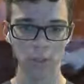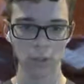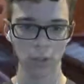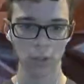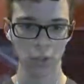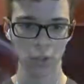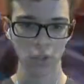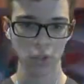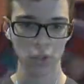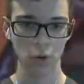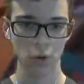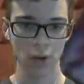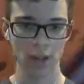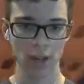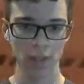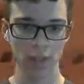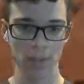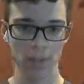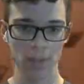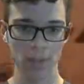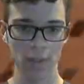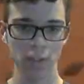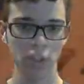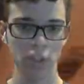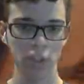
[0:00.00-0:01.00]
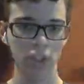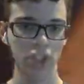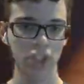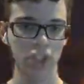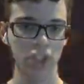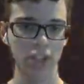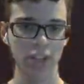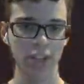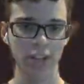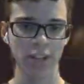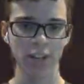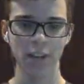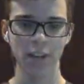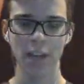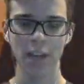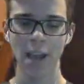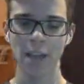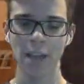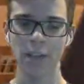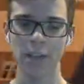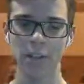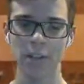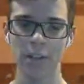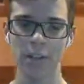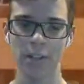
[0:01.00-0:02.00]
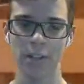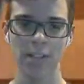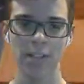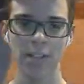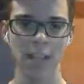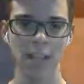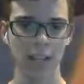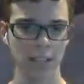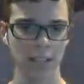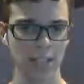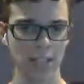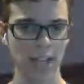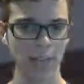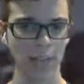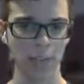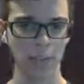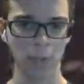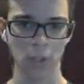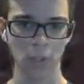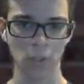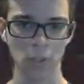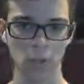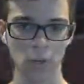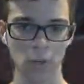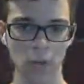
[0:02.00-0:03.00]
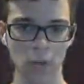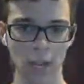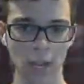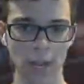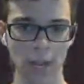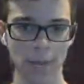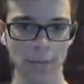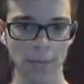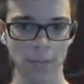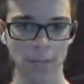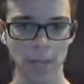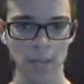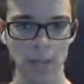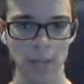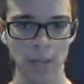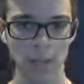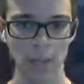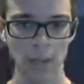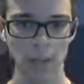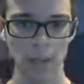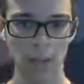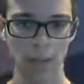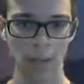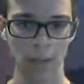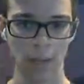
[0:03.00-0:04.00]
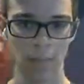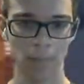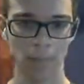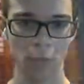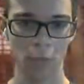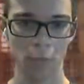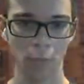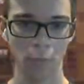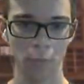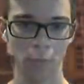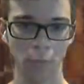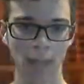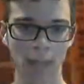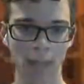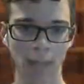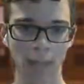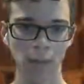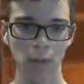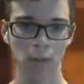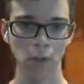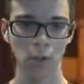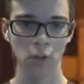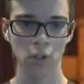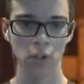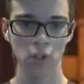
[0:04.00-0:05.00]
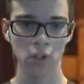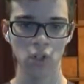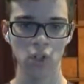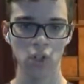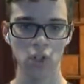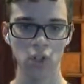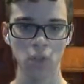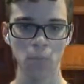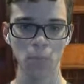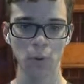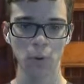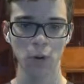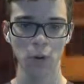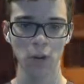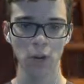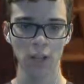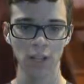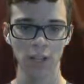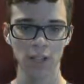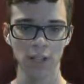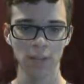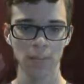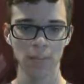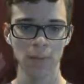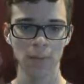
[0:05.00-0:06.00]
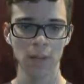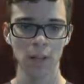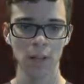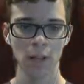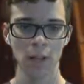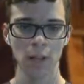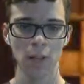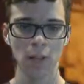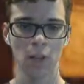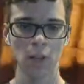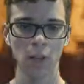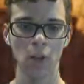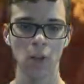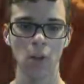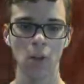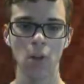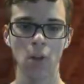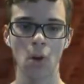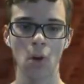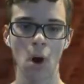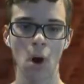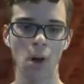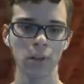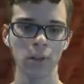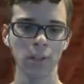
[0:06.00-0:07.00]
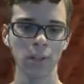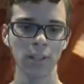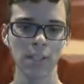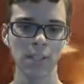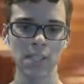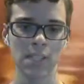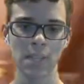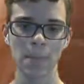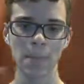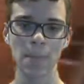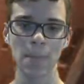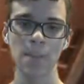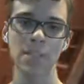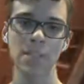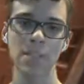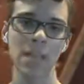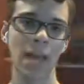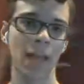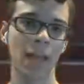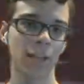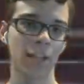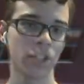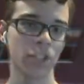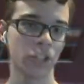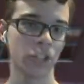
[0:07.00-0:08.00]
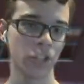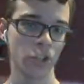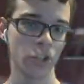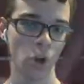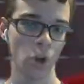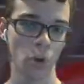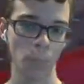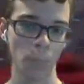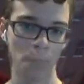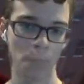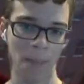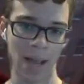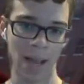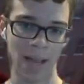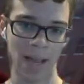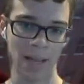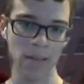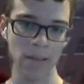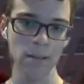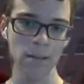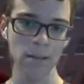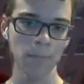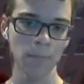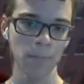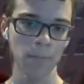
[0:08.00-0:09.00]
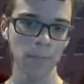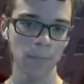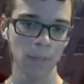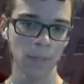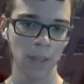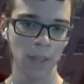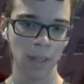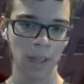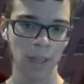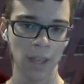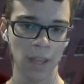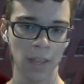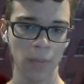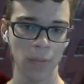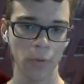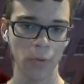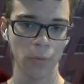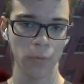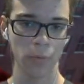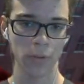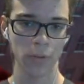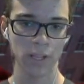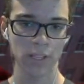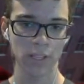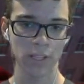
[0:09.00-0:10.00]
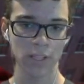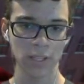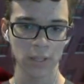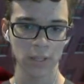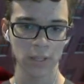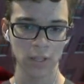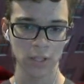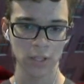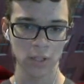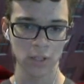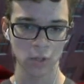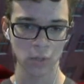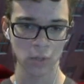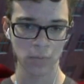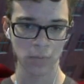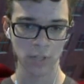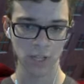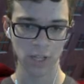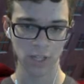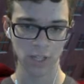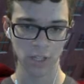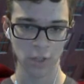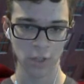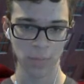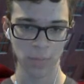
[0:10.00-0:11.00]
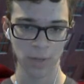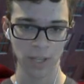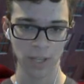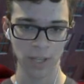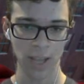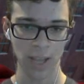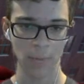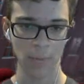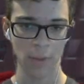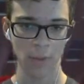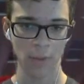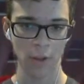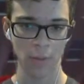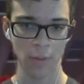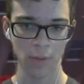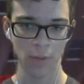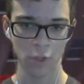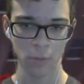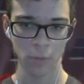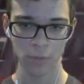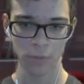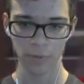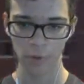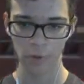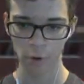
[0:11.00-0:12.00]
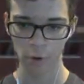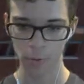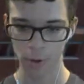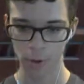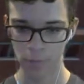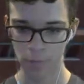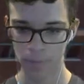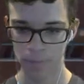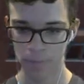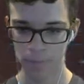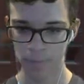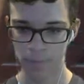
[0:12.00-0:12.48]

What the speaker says: looks great. The jean kind of like tank top looks great. The red looks super awesome. The gauntlets on this I actually don't mind, and the reason is, oops, I can open the camera there. I meant to open photo mode.